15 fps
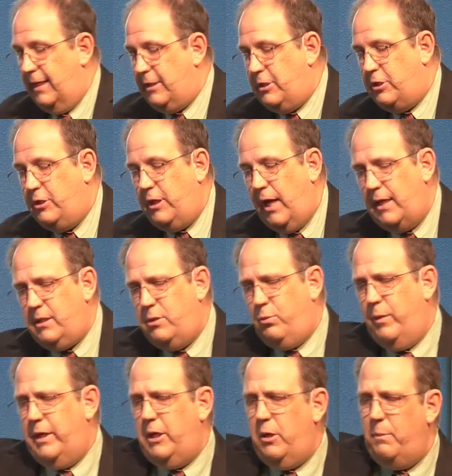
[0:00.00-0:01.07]
it's just
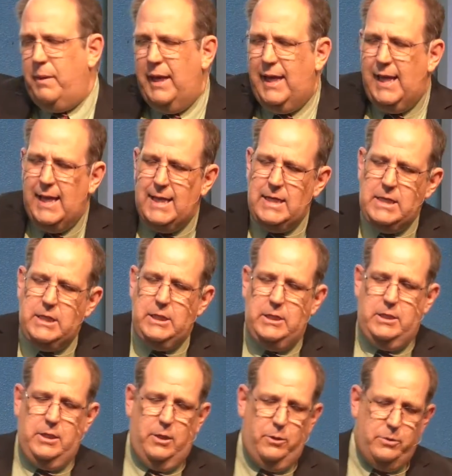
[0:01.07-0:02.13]
when you begin
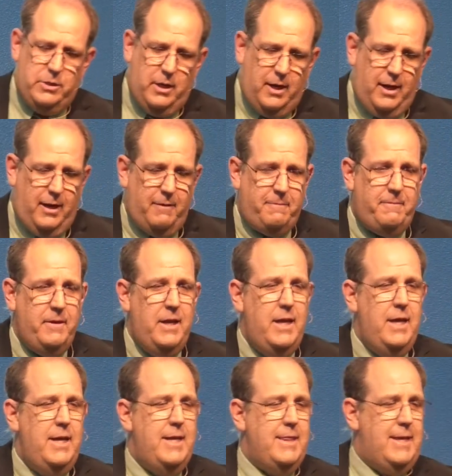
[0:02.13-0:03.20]
to doze
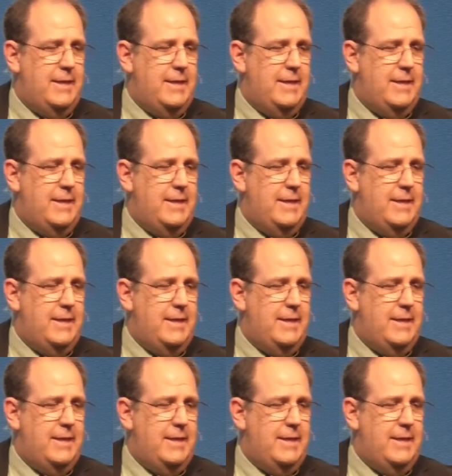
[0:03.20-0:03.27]
off